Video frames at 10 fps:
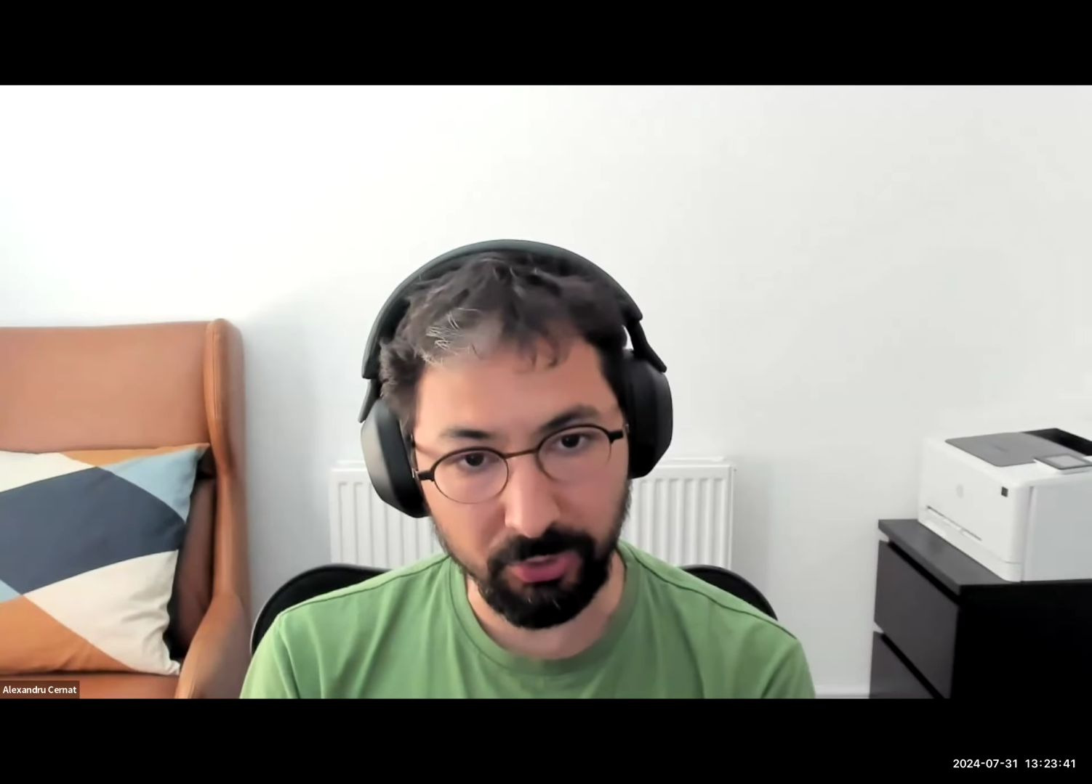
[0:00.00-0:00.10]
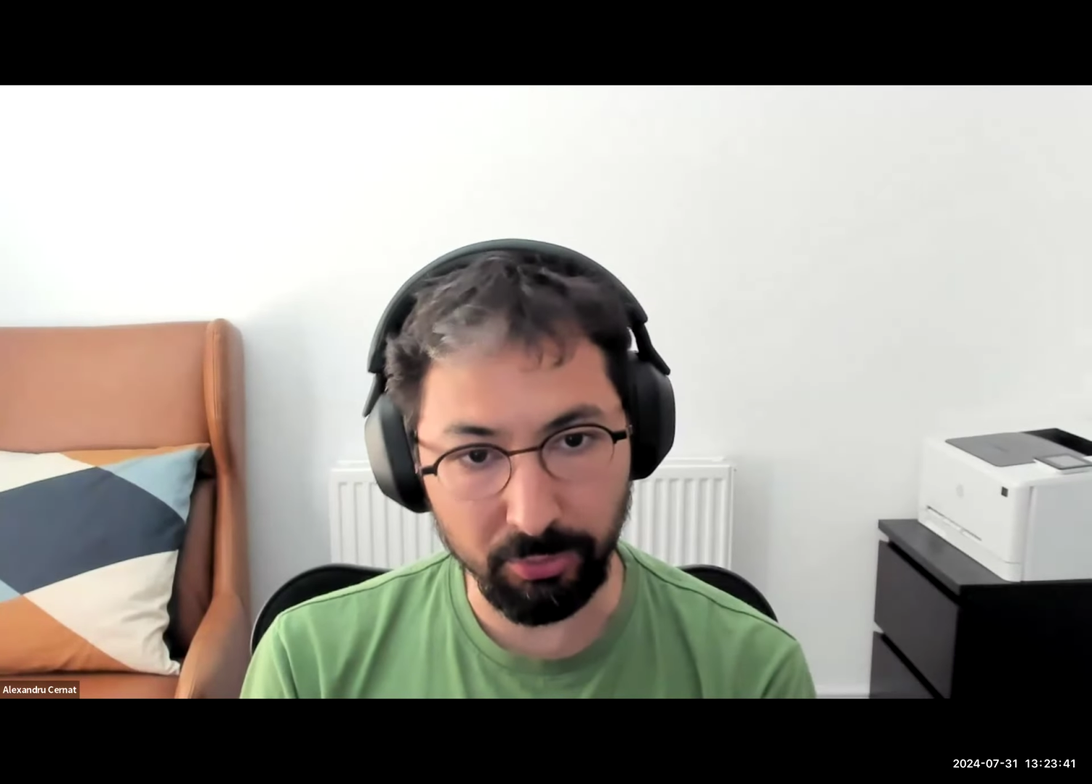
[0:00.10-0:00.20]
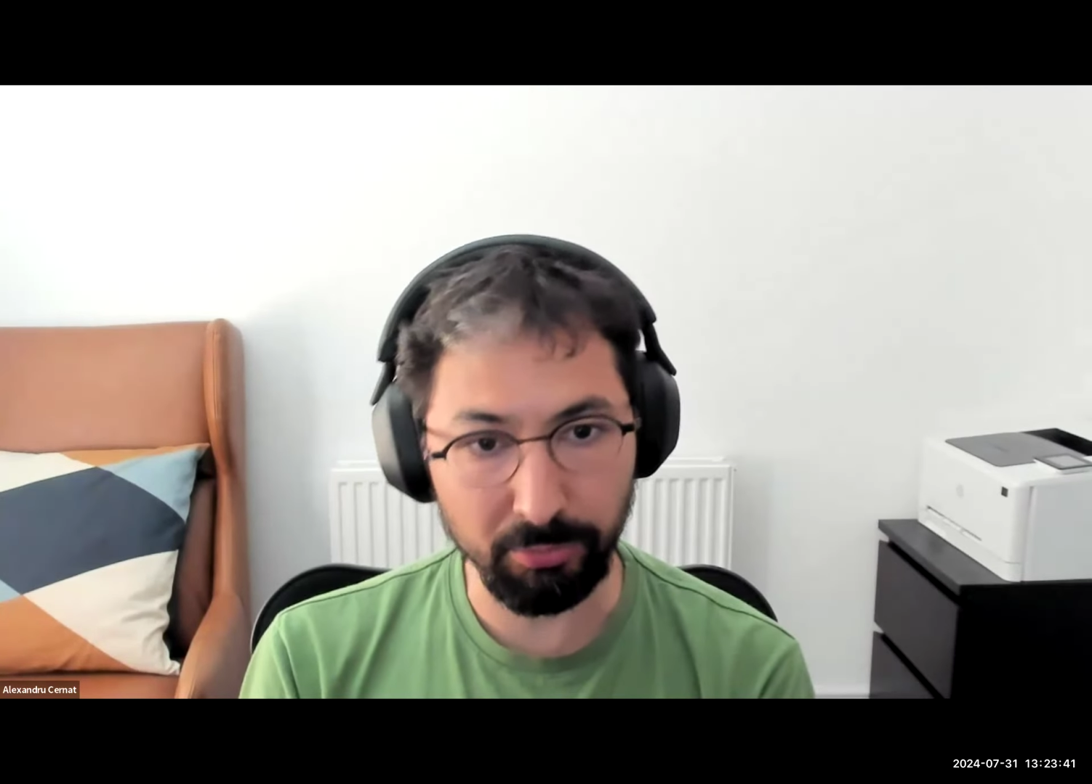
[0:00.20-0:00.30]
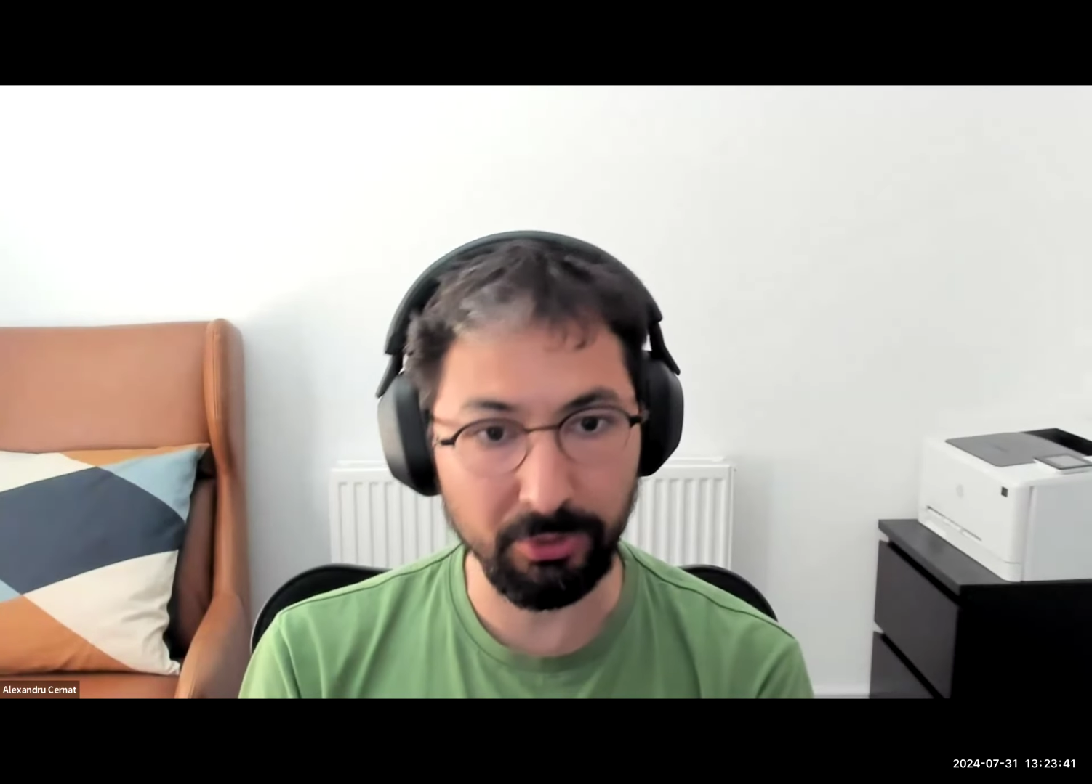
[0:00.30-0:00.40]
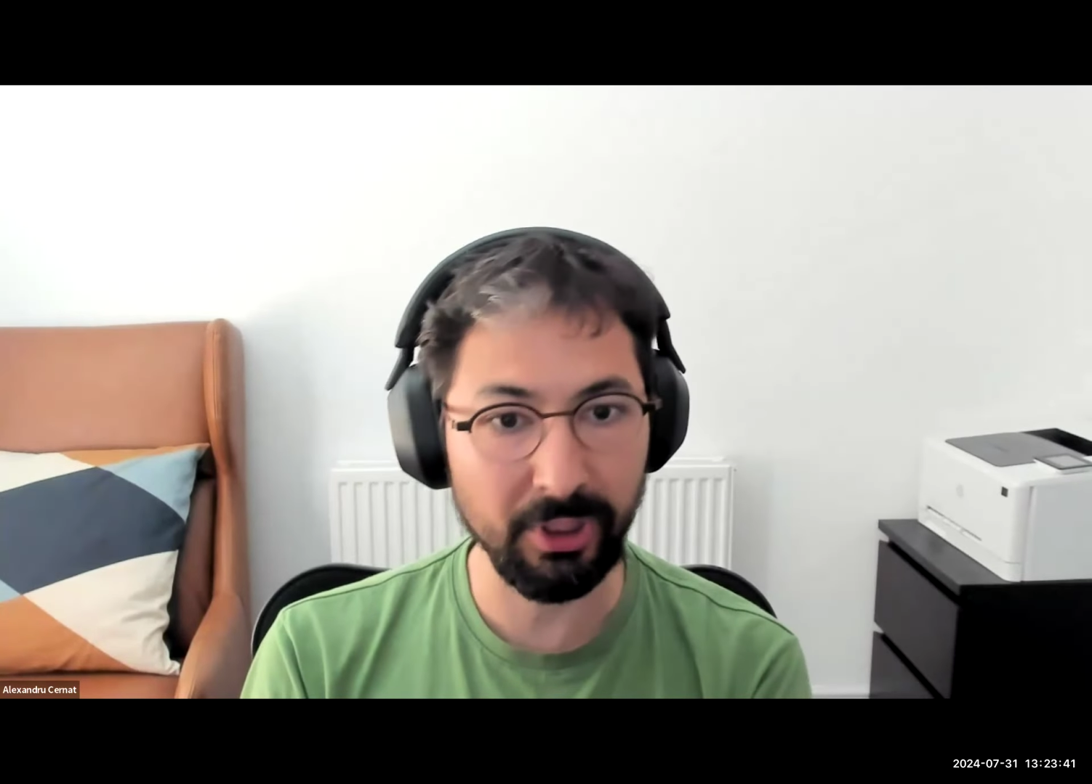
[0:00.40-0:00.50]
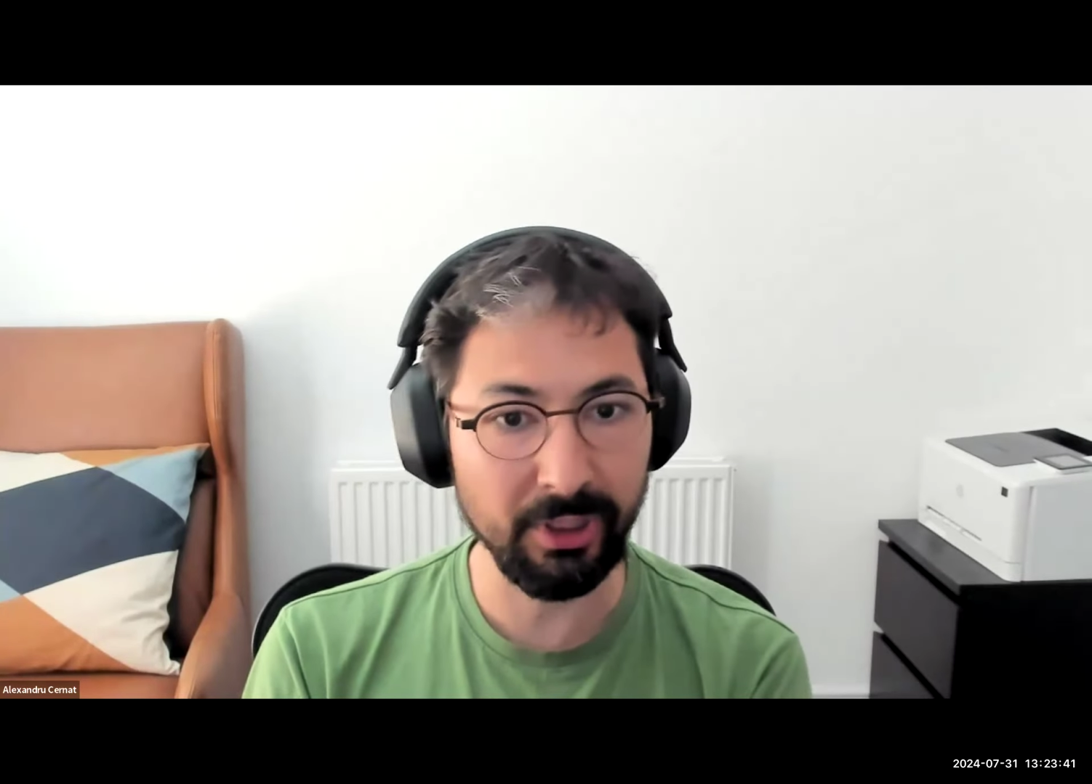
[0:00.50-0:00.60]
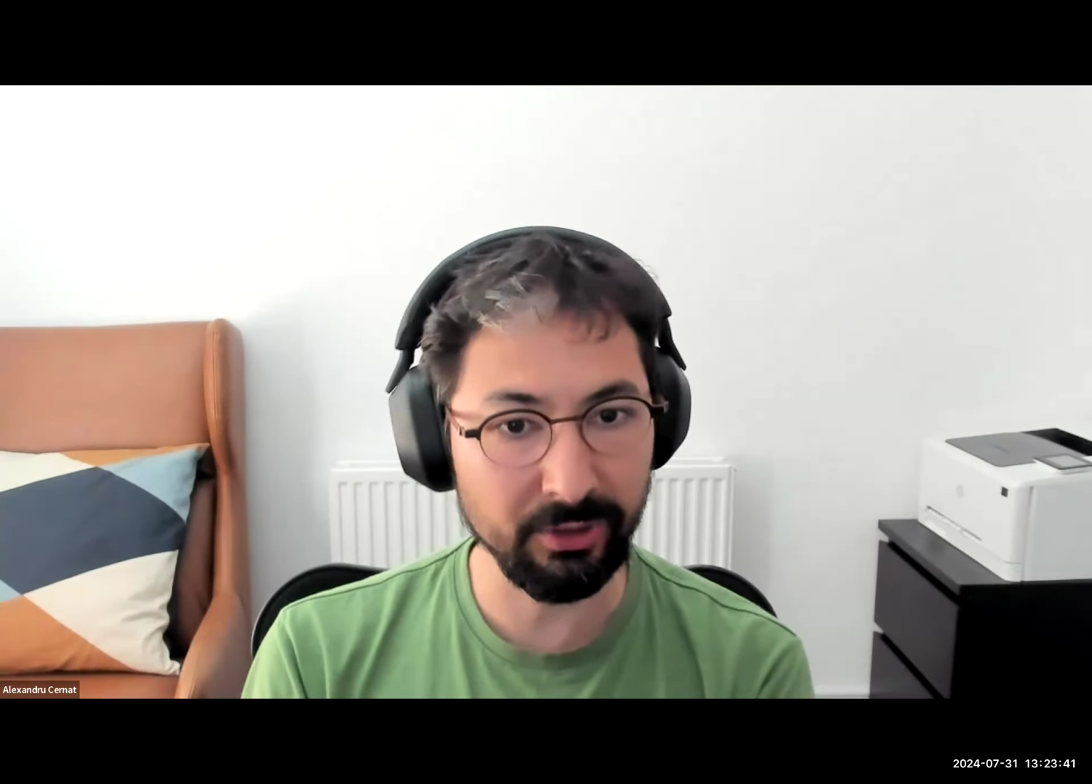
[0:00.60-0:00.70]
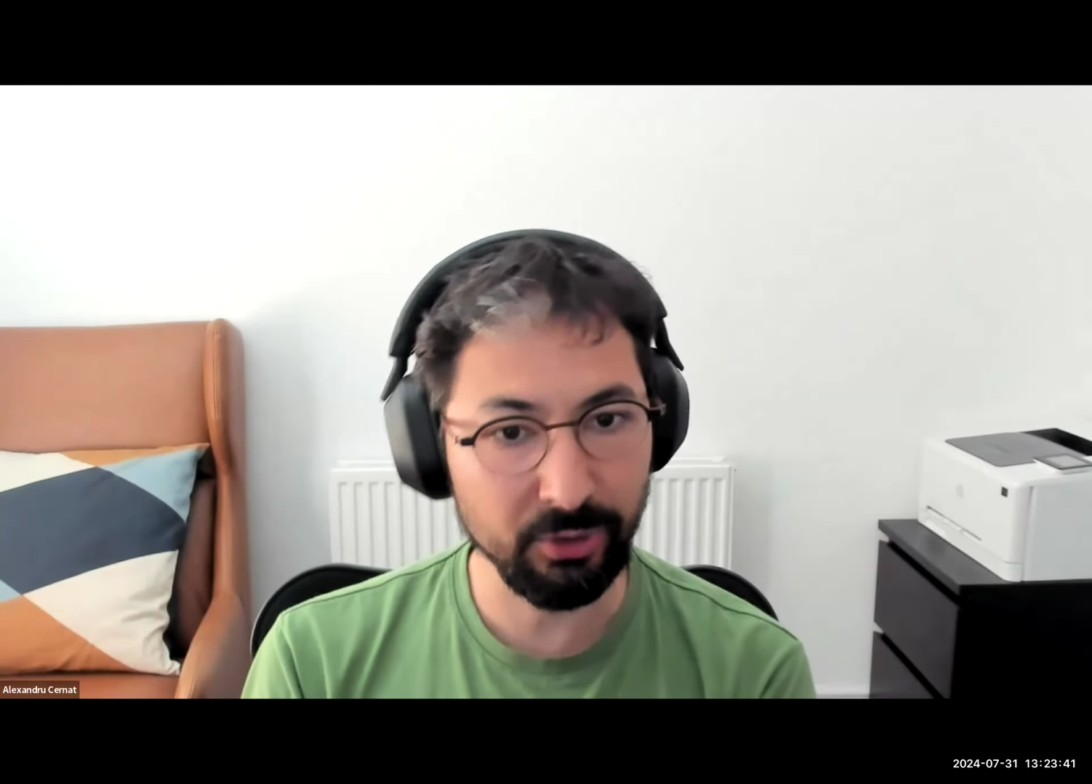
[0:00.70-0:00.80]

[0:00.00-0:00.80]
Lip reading: learn